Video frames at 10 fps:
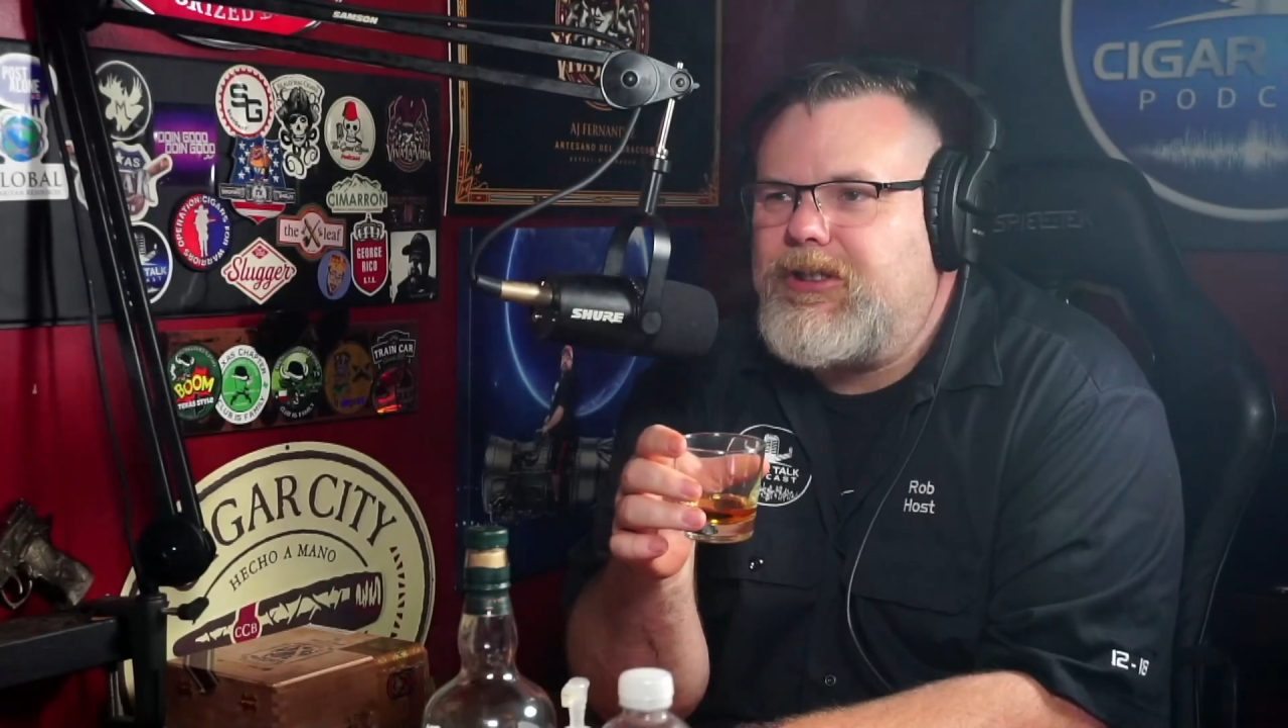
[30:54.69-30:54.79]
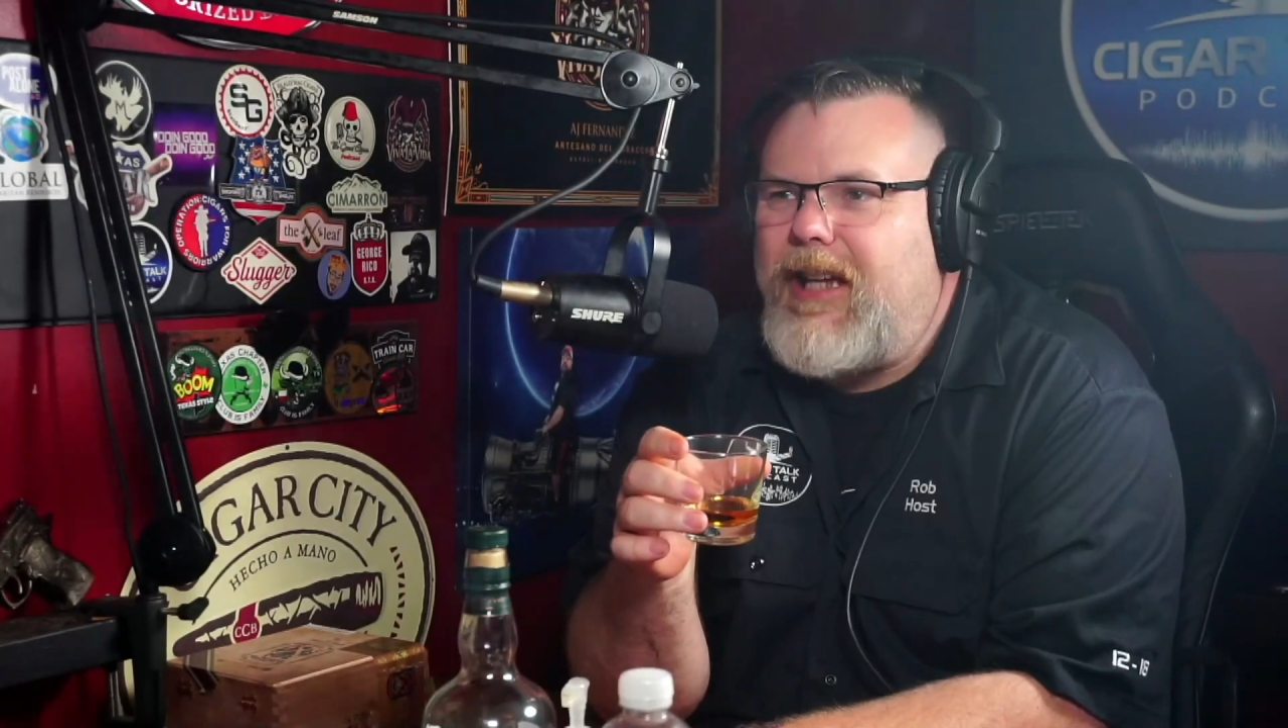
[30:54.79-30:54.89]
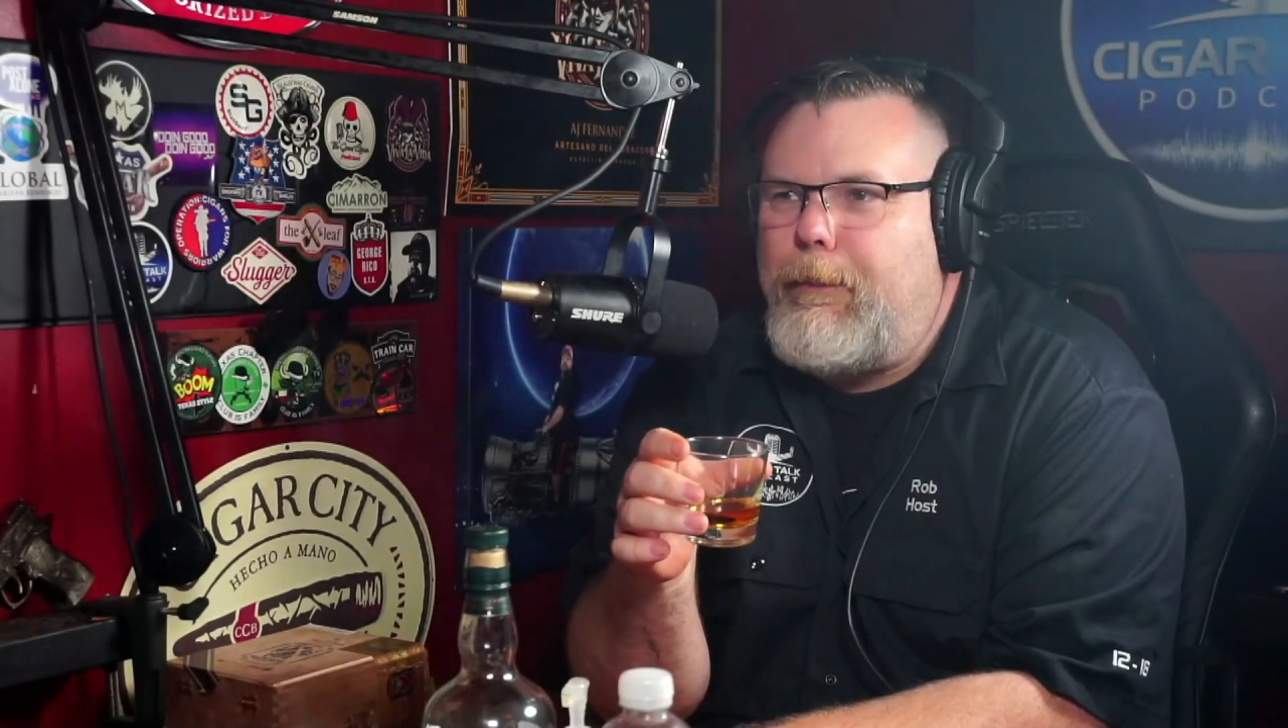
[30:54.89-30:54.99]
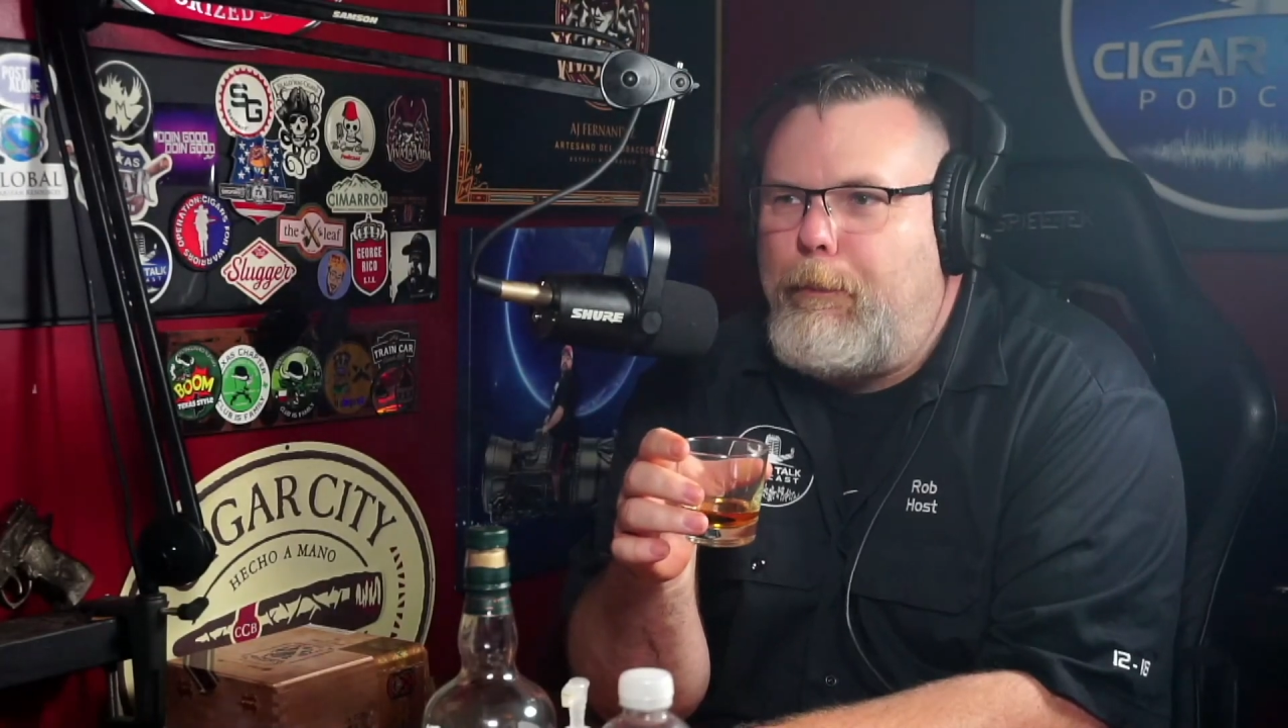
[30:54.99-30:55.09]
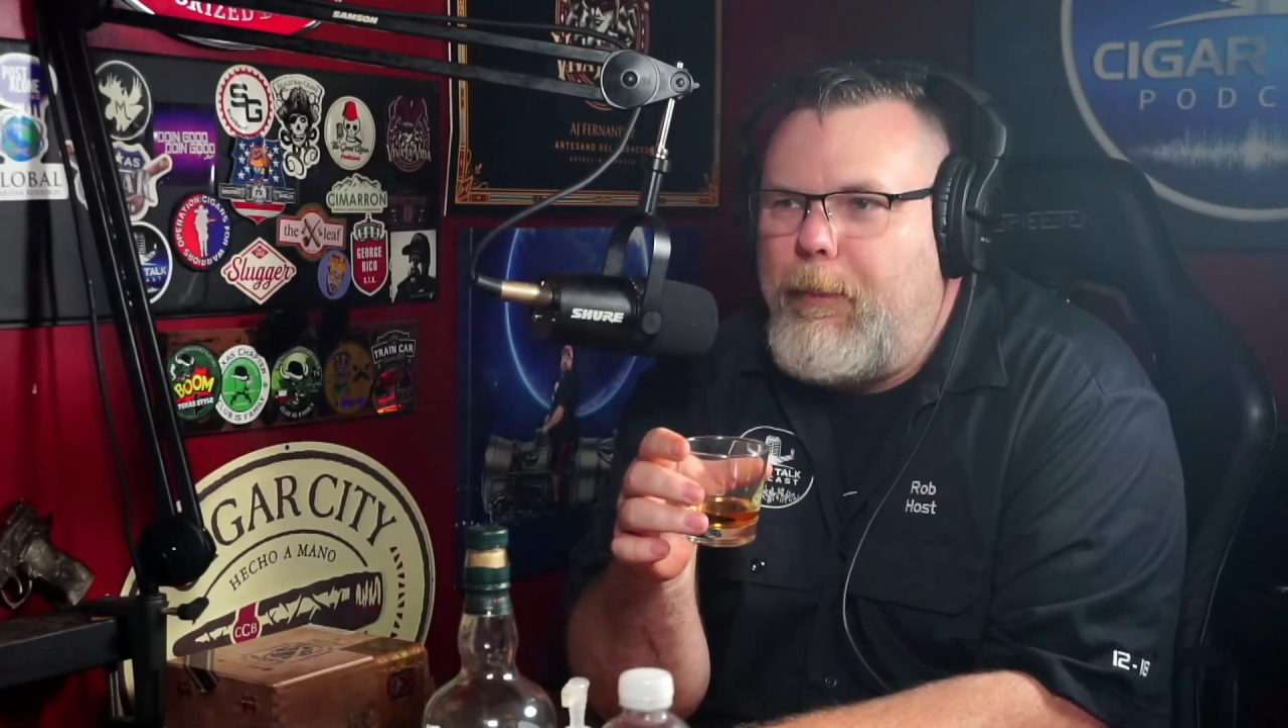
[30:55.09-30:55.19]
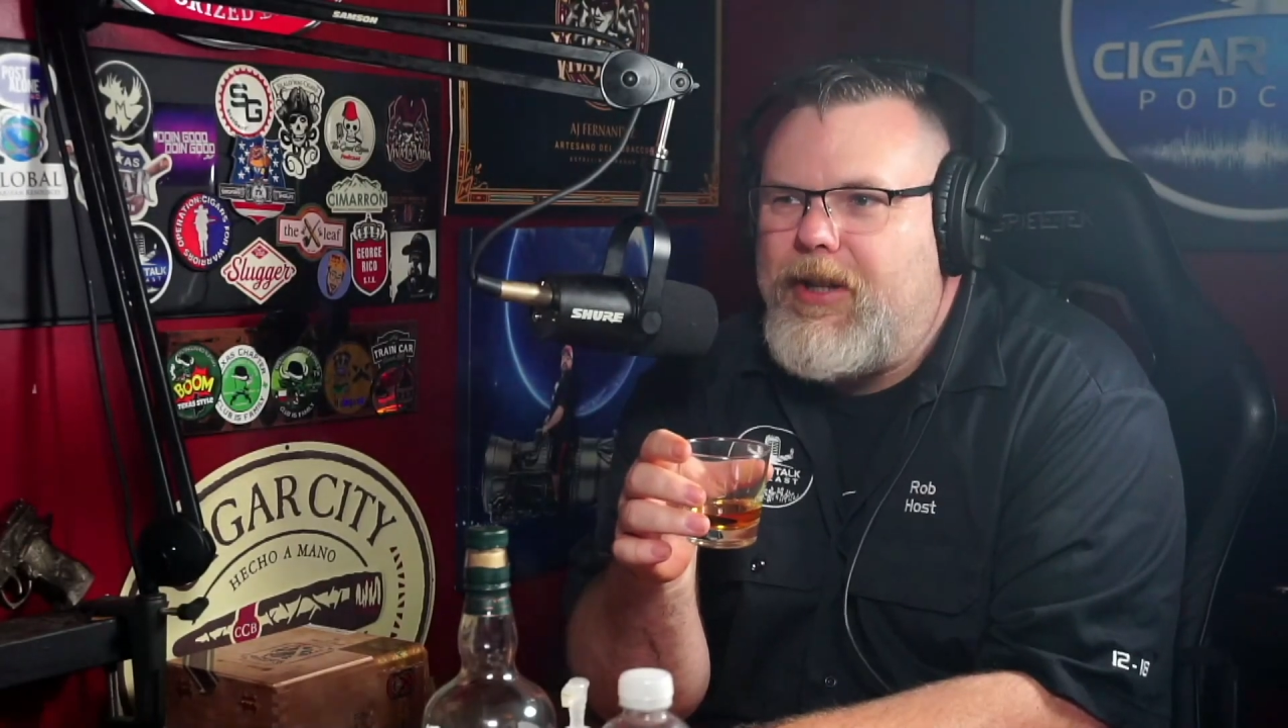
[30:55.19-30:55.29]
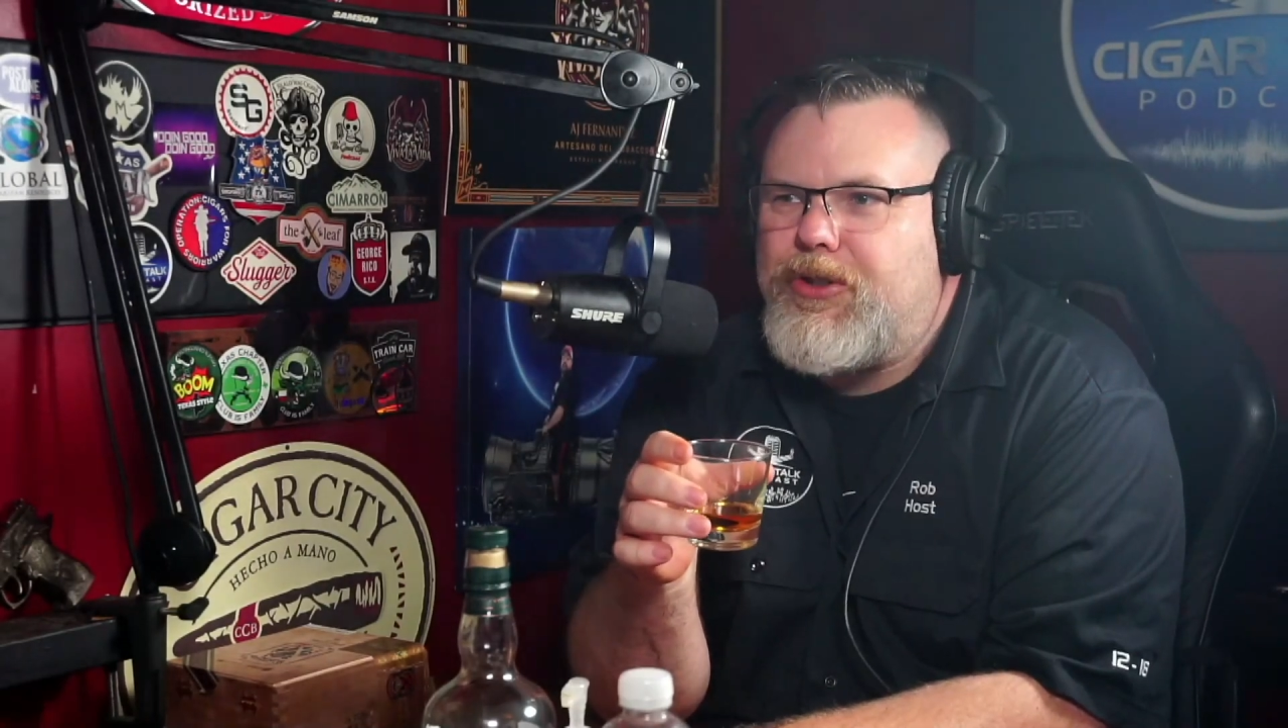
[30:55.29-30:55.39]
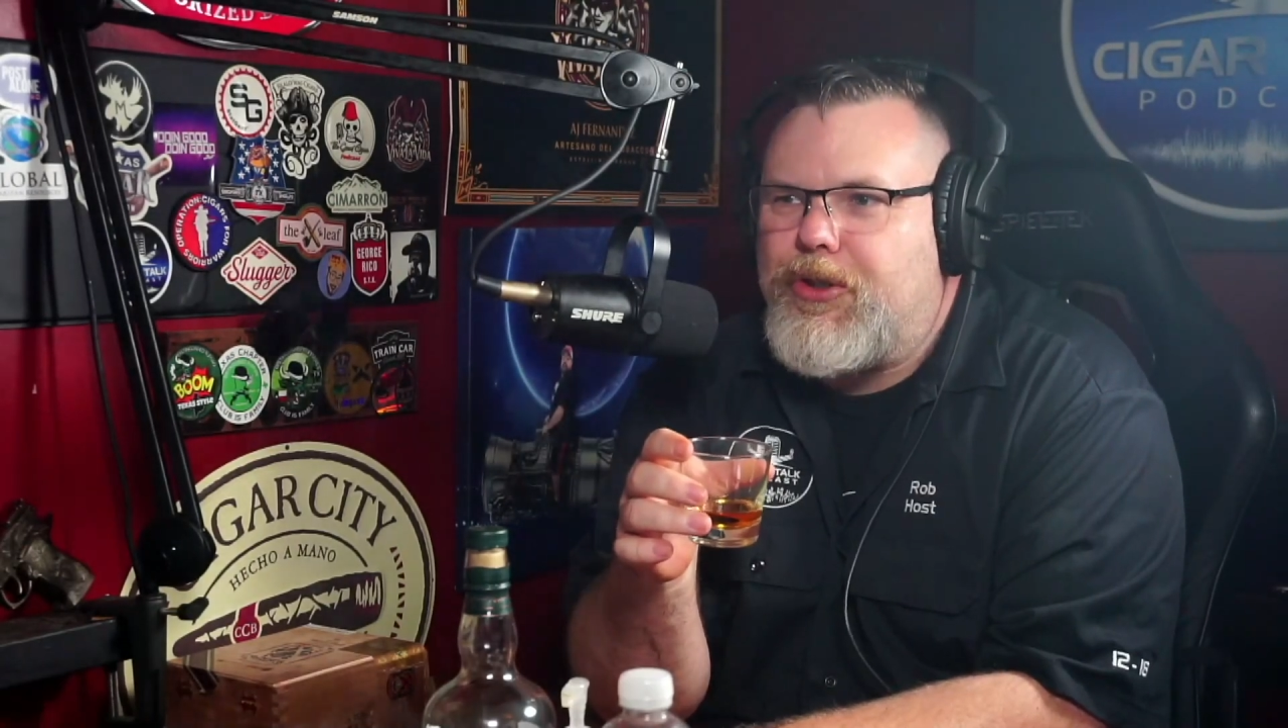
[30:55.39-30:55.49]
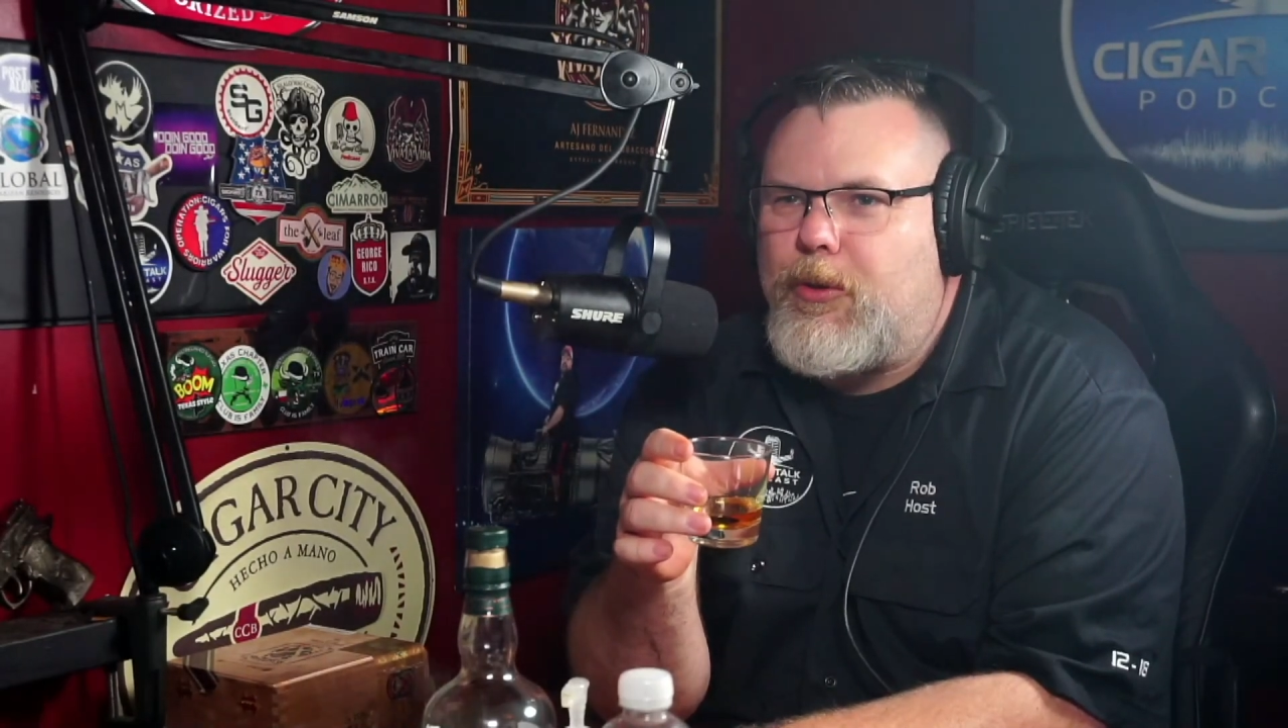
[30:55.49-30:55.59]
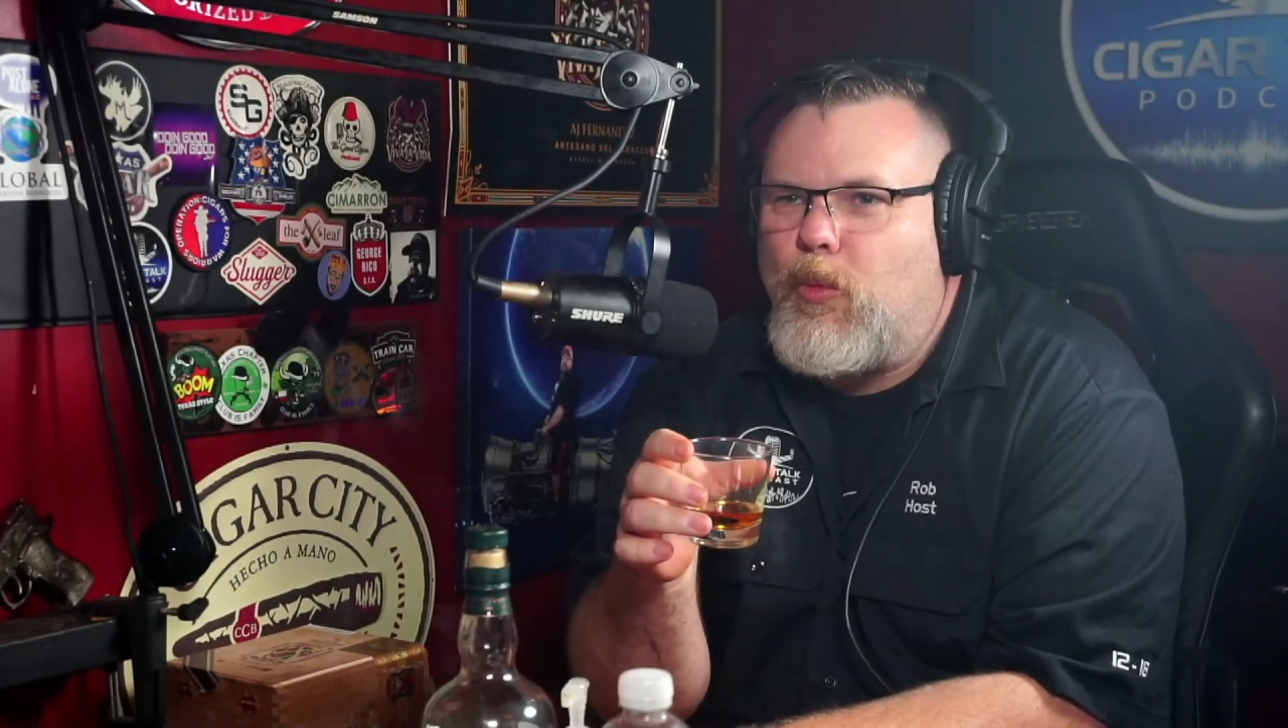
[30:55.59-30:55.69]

say Mr.